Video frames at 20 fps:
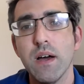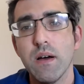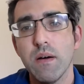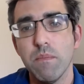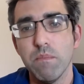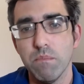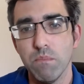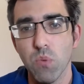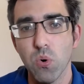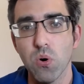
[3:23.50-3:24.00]

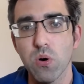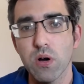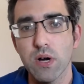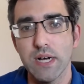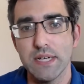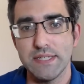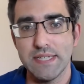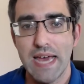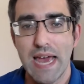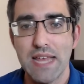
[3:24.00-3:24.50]
more
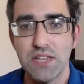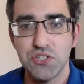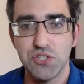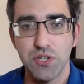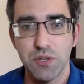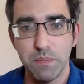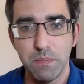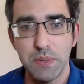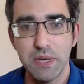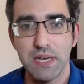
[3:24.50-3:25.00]

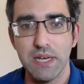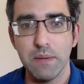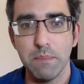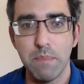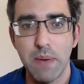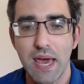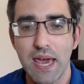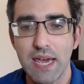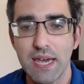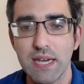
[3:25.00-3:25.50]
attention being
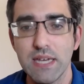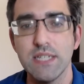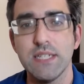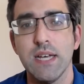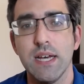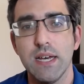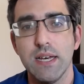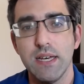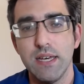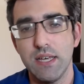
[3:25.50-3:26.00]
paid
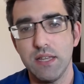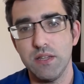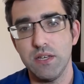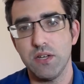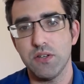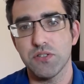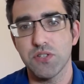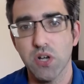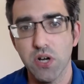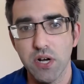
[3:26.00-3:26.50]
in the
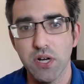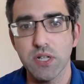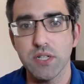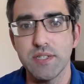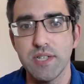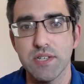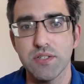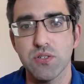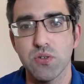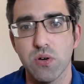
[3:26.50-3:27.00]
internal
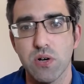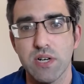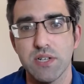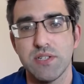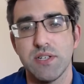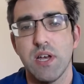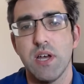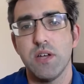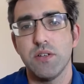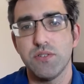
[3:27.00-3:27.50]
discourse
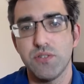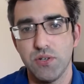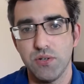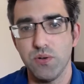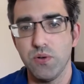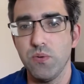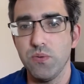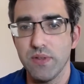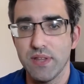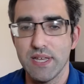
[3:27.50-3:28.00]

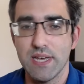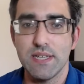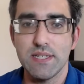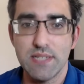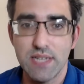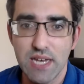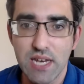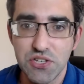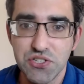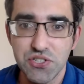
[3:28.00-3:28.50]
to this
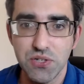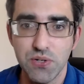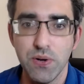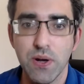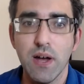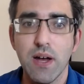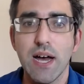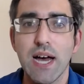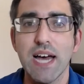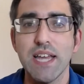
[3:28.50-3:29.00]
issue.
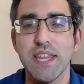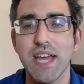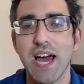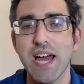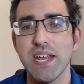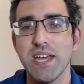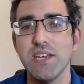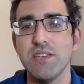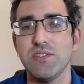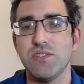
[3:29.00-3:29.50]
And that
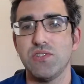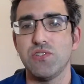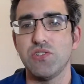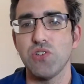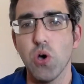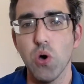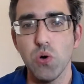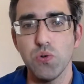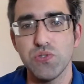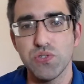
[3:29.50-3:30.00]
is
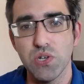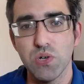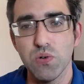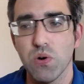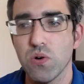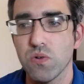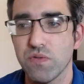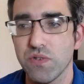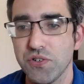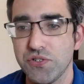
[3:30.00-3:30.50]
so, so
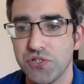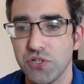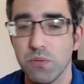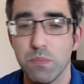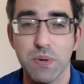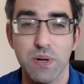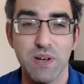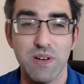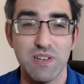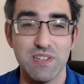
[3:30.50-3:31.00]
overdue,
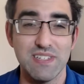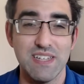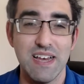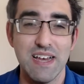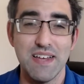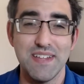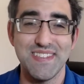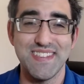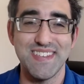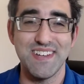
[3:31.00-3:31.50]
because
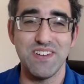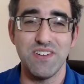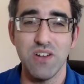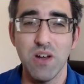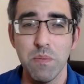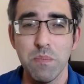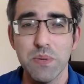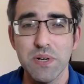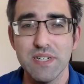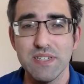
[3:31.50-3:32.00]
the
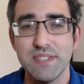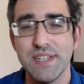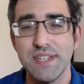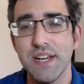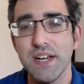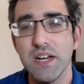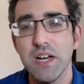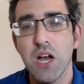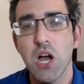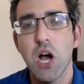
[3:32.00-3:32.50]
numbers
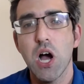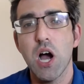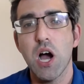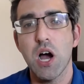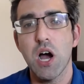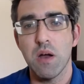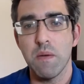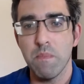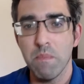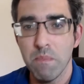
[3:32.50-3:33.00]
here
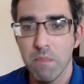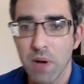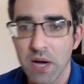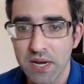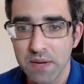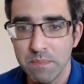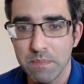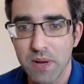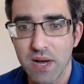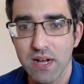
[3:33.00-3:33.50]
are
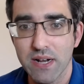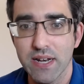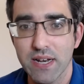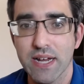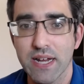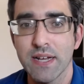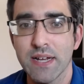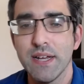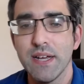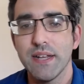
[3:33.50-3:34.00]

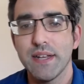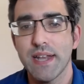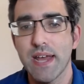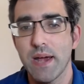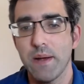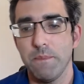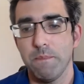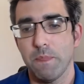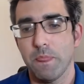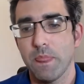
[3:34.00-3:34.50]
mind-boggling. Now,
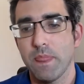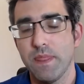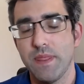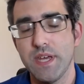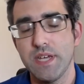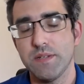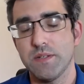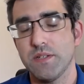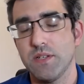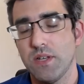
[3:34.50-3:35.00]

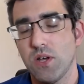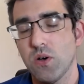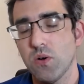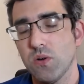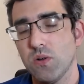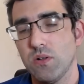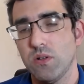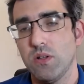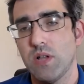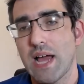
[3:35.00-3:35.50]
this
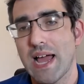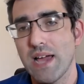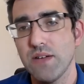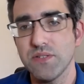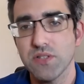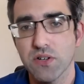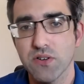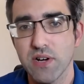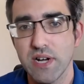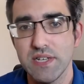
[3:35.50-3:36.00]
whole
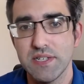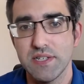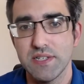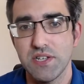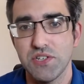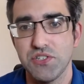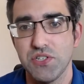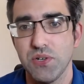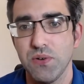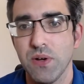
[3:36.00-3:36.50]
housing crisis
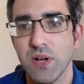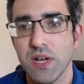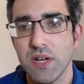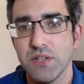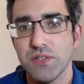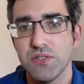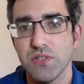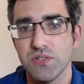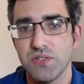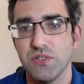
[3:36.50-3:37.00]
issue
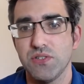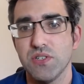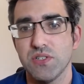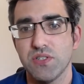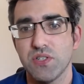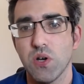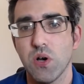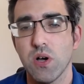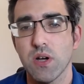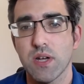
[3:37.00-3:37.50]
doesn't just
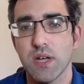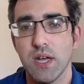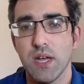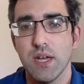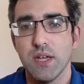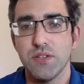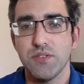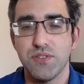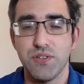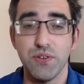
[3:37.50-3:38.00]
talk
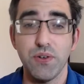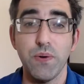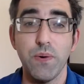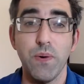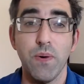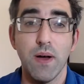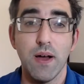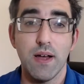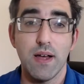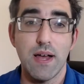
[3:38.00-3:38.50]
to
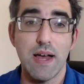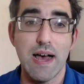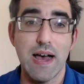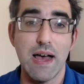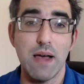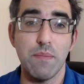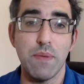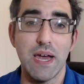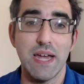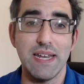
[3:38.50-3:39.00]

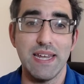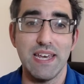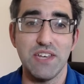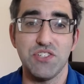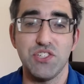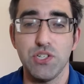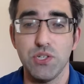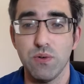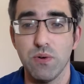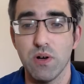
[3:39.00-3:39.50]
an
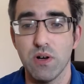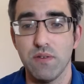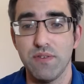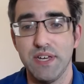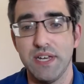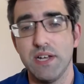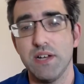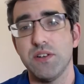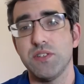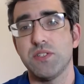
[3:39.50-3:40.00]
issue of
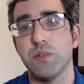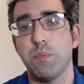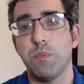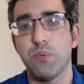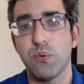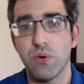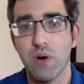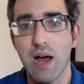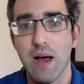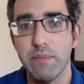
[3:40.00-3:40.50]
here's a
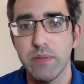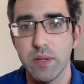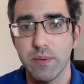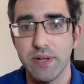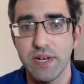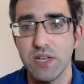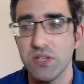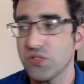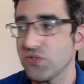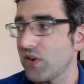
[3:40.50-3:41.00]
problem in
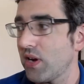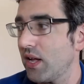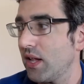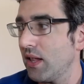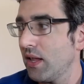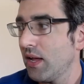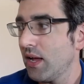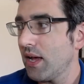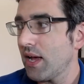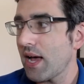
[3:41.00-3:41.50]

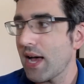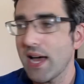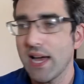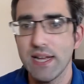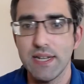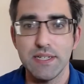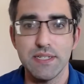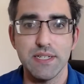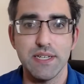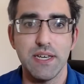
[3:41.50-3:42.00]
Israel
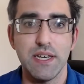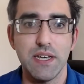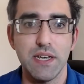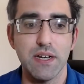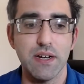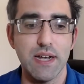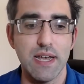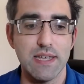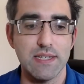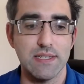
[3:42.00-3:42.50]
and here
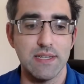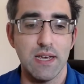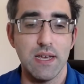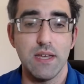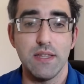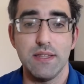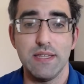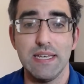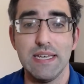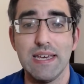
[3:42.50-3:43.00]
is
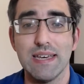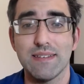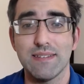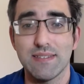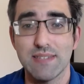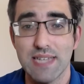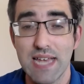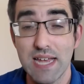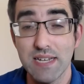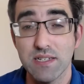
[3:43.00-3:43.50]
the
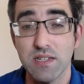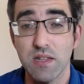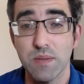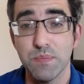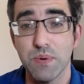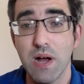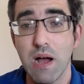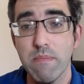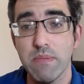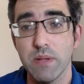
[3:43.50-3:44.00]
extent of the
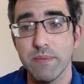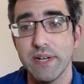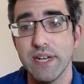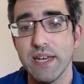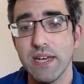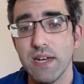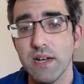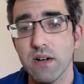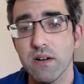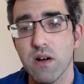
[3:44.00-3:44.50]
problem and
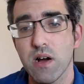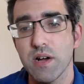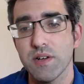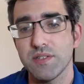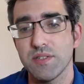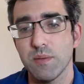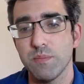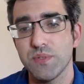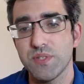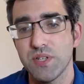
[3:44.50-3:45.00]
here are
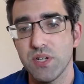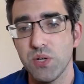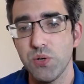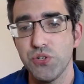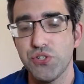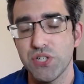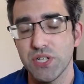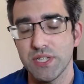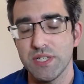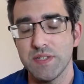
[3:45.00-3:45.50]
some
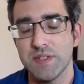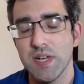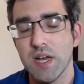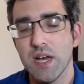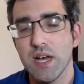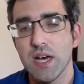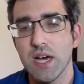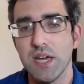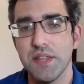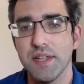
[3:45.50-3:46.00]
solutions.
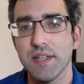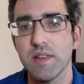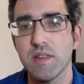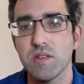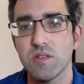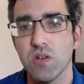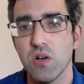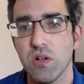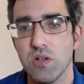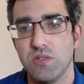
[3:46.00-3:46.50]
I think this
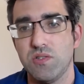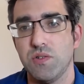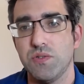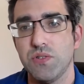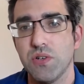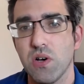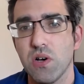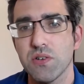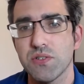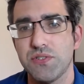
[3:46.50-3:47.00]
also
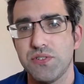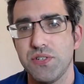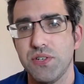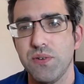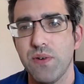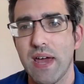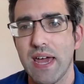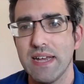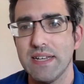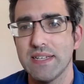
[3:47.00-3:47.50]
talks to
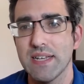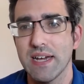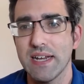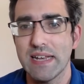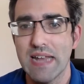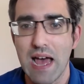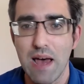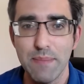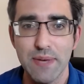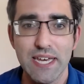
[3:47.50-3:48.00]
a
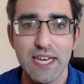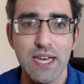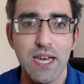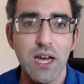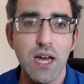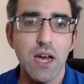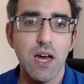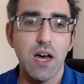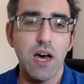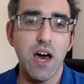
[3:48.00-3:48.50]
dynamic
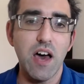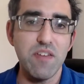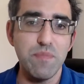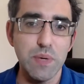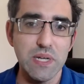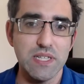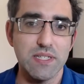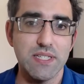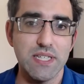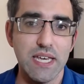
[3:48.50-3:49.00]
I've
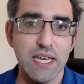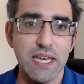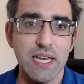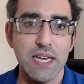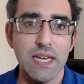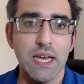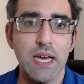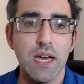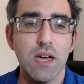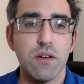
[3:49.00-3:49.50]
been
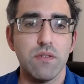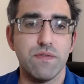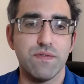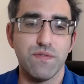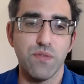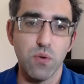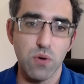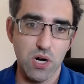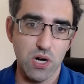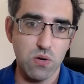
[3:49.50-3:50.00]
seeing
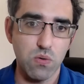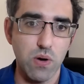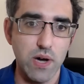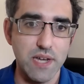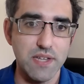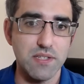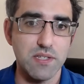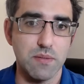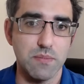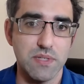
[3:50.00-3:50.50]
for quite
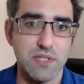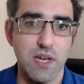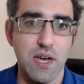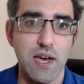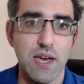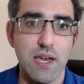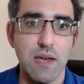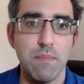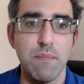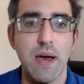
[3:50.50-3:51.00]
some
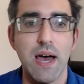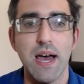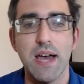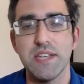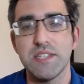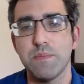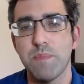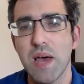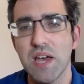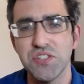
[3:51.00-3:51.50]
time,
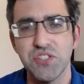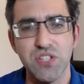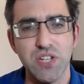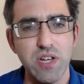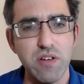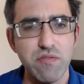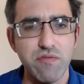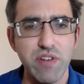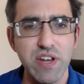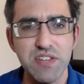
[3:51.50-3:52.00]
especially
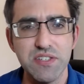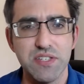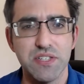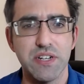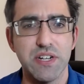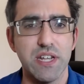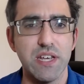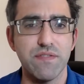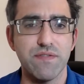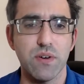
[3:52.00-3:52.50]

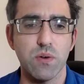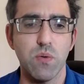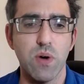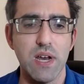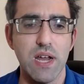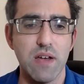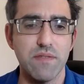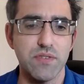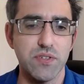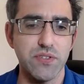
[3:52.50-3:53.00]
recently for
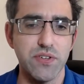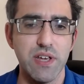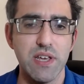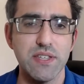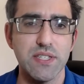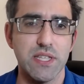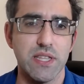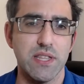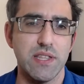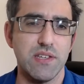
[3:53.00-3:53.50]
whatever
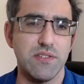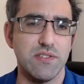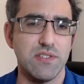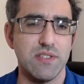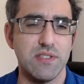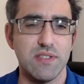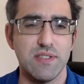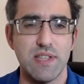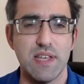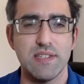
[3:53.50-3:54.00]
reason,
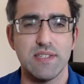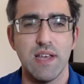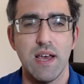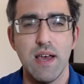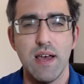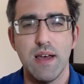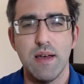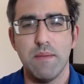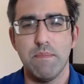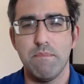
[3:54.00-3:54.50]
this
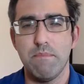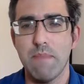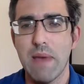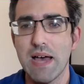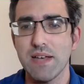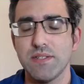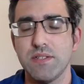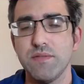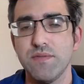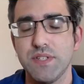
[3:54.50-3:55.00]

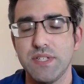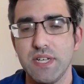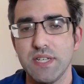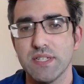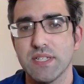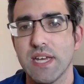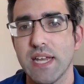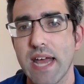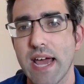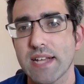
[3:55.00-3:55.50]
massive
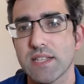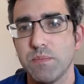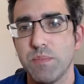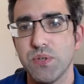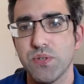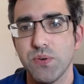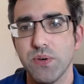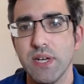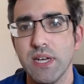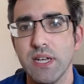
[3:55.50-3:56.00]
disconnect
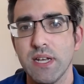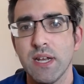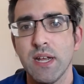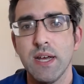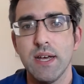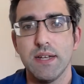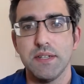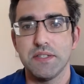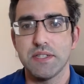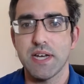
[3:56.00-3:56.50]
between
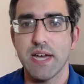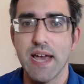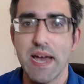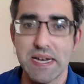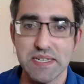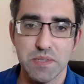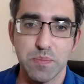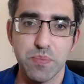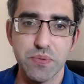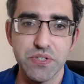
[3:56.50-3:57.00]

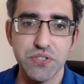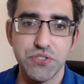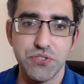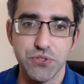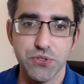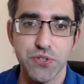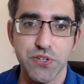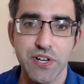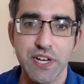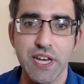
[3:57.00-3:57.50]
diaspora
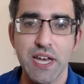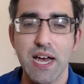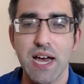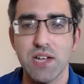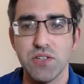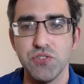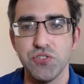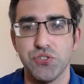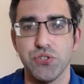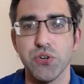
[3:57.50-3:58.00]
Jewry
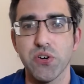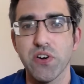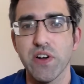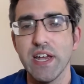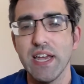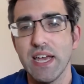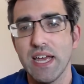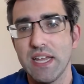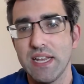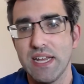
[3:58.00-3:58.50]
and
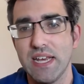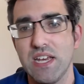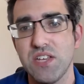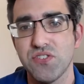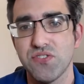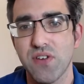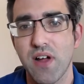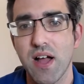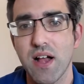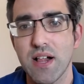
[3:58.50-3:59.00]
Jewry in
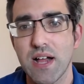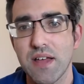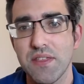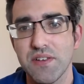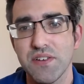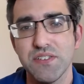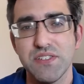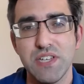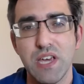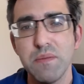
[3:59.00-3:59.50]
Israel. And
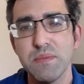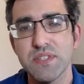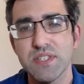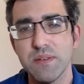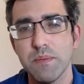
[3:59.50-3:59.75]
there seems to